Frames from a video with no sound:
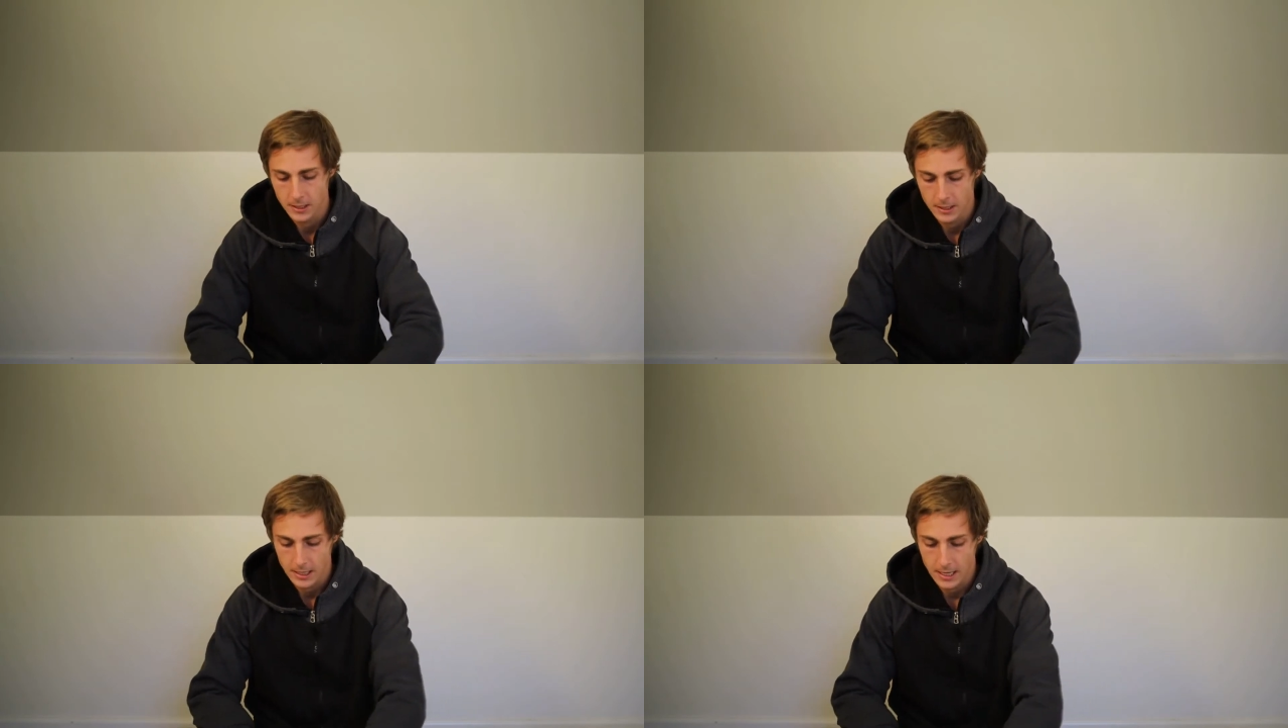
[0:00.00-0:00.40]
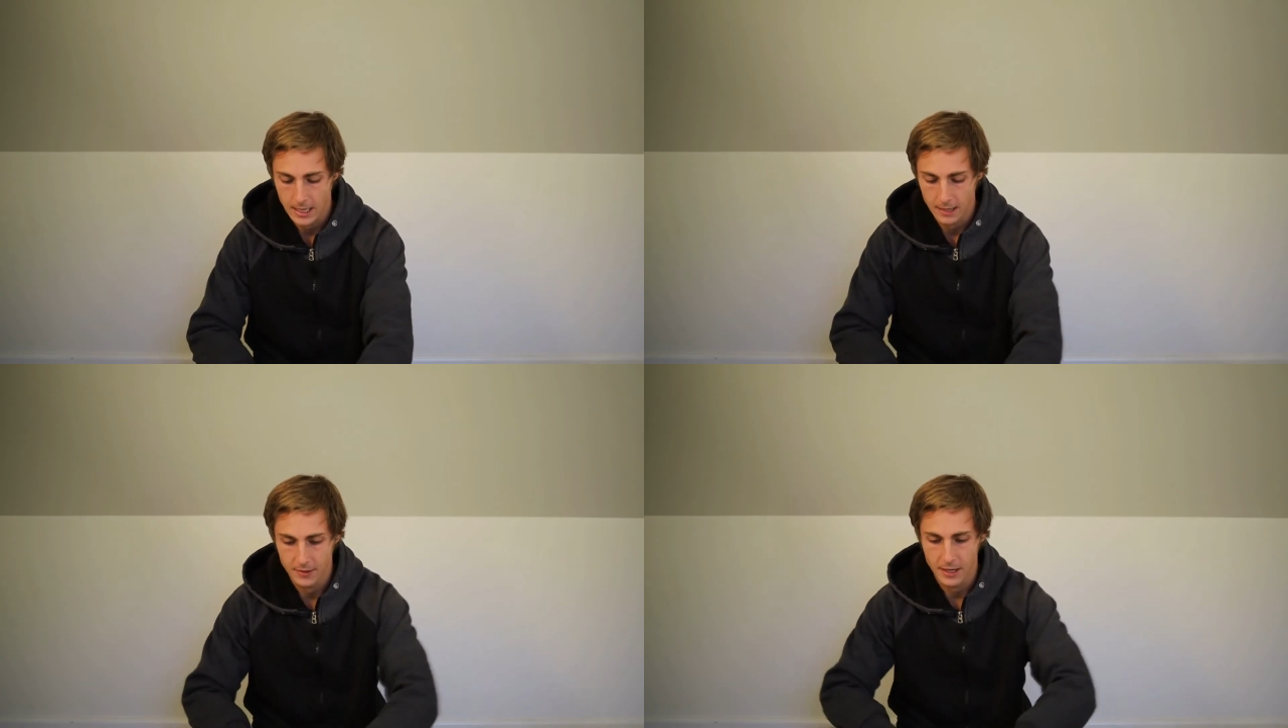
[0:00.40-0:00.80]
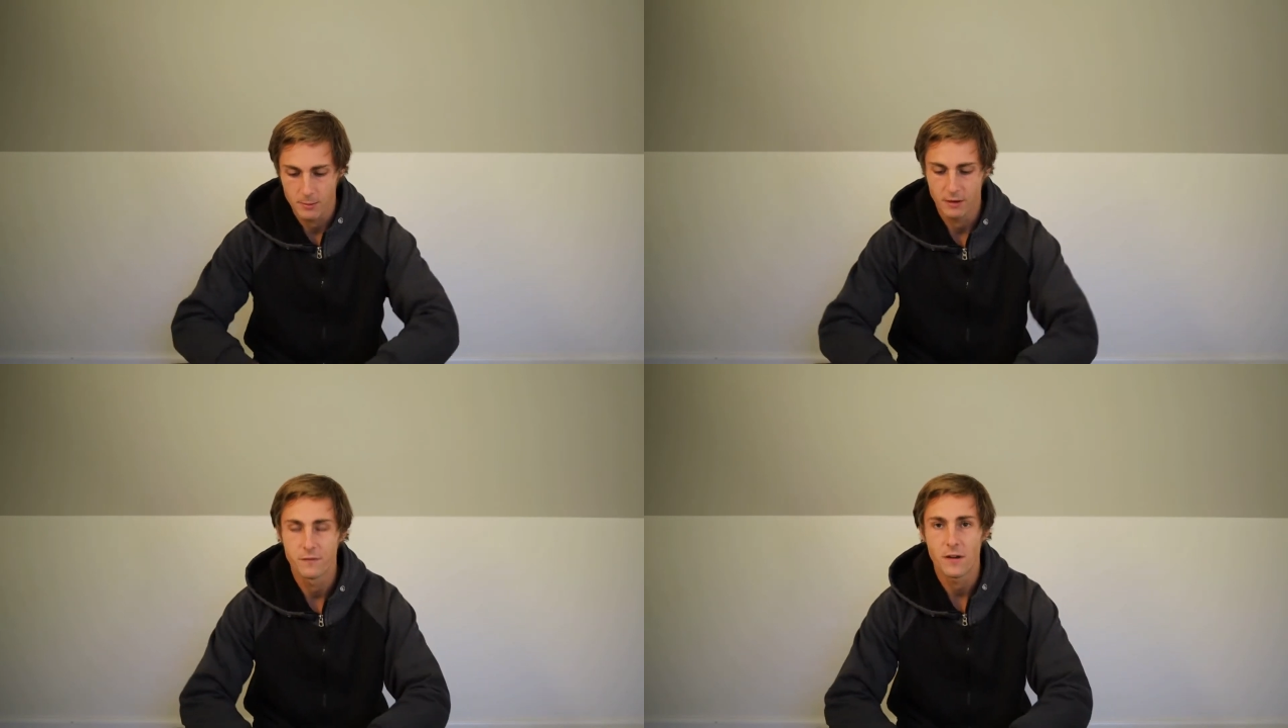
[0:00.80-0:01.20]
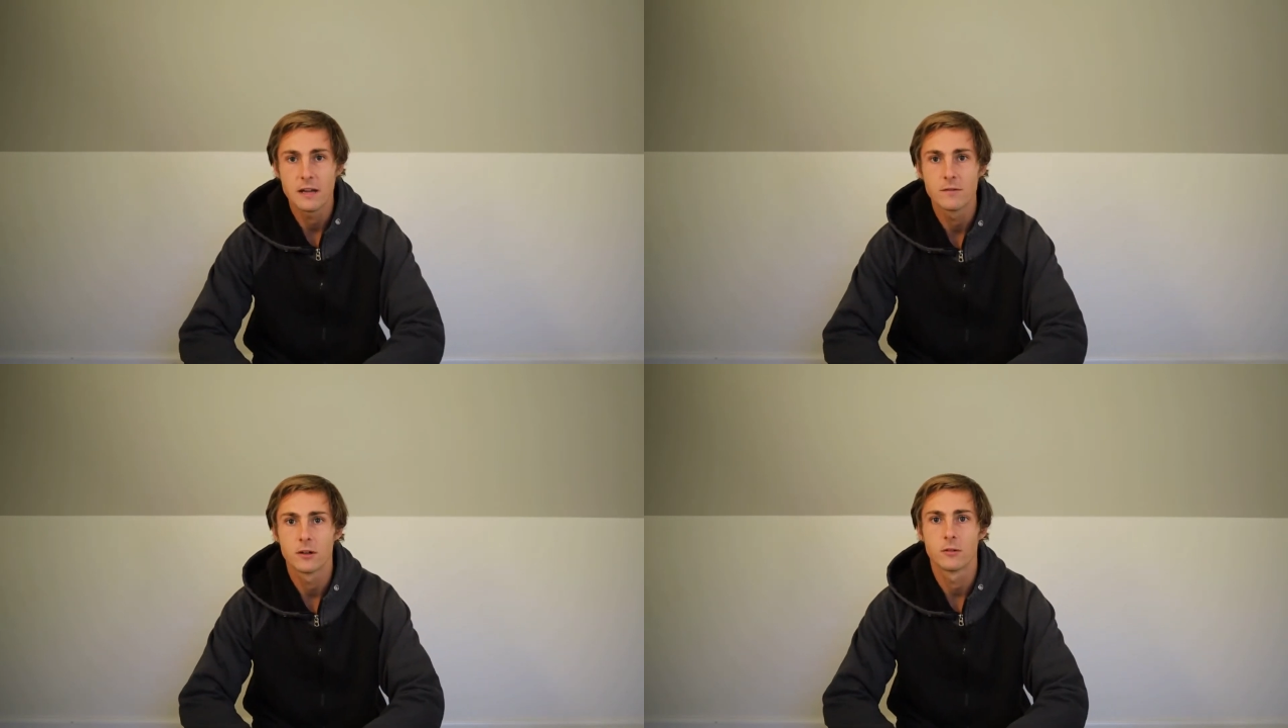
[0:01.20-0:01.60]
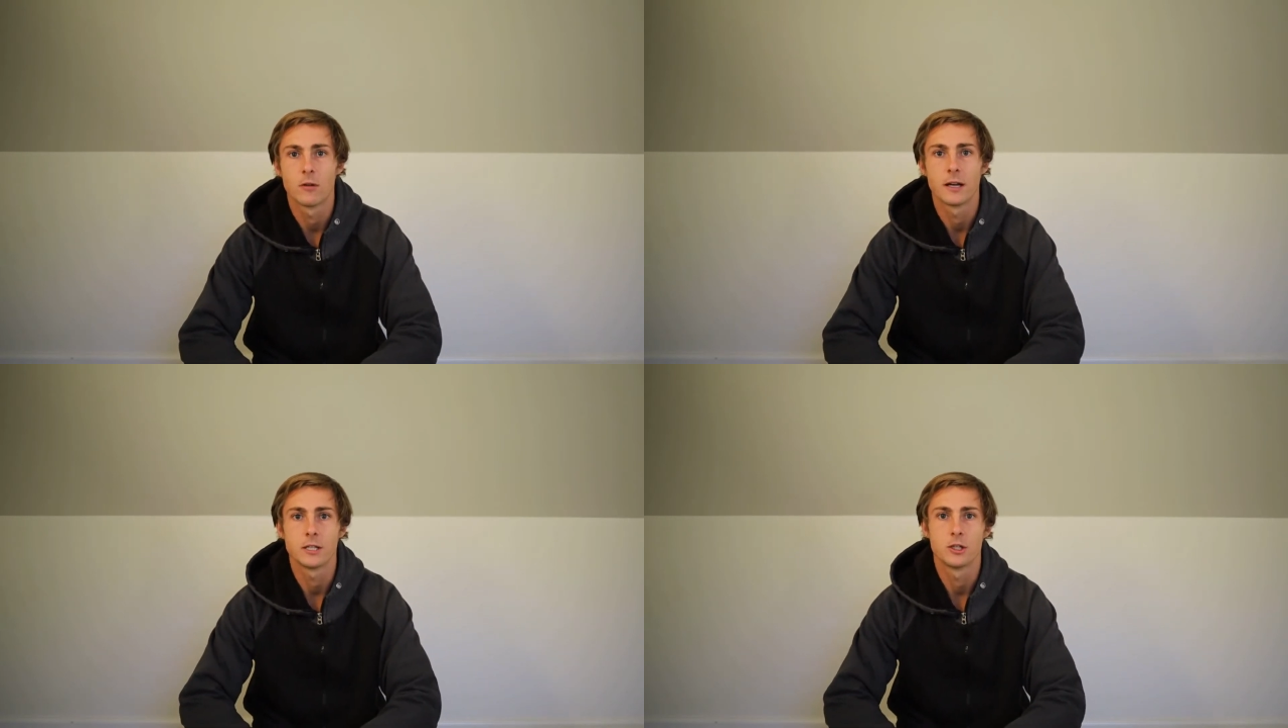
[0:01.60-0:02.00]
They are my favourite
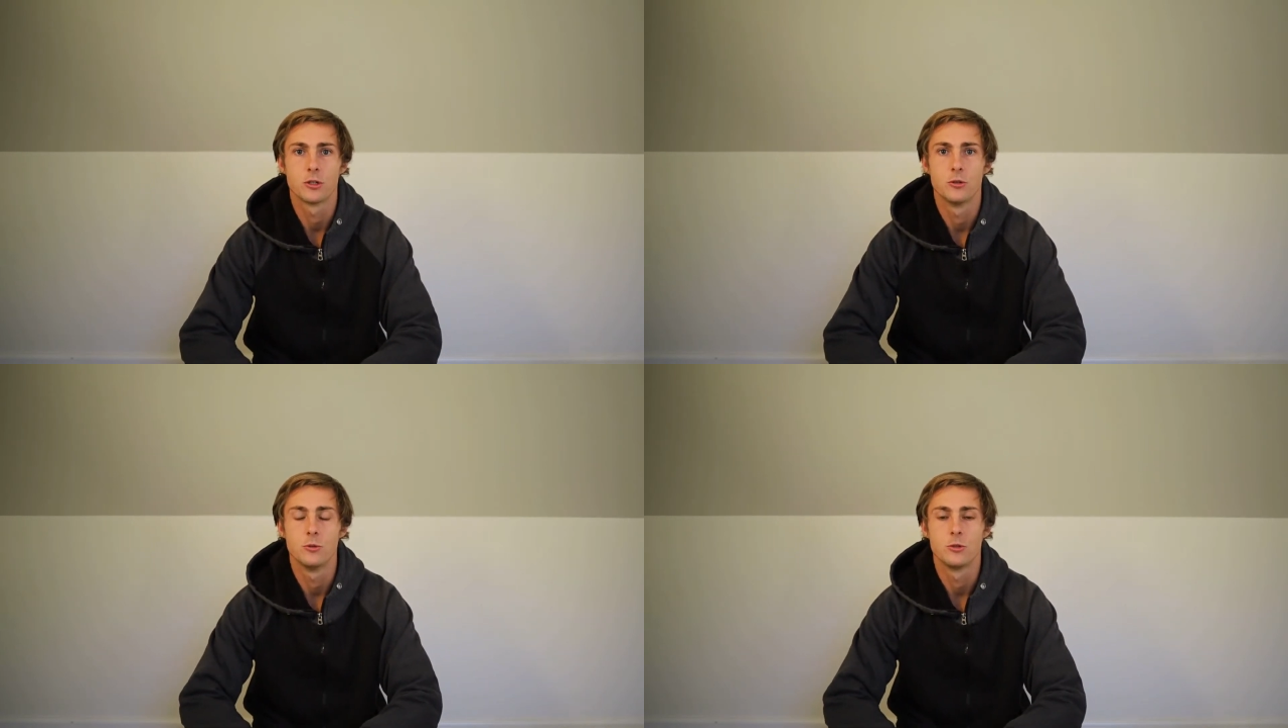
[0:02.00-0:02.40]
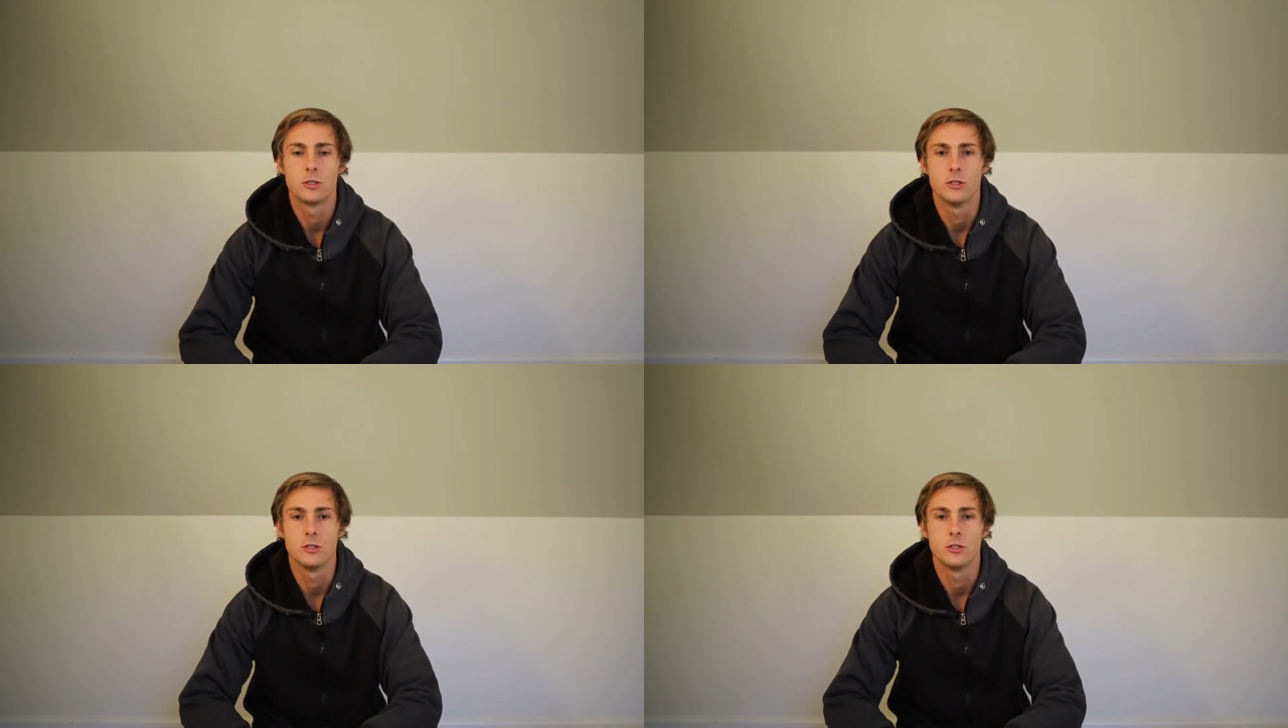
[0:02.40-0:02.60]
running shoes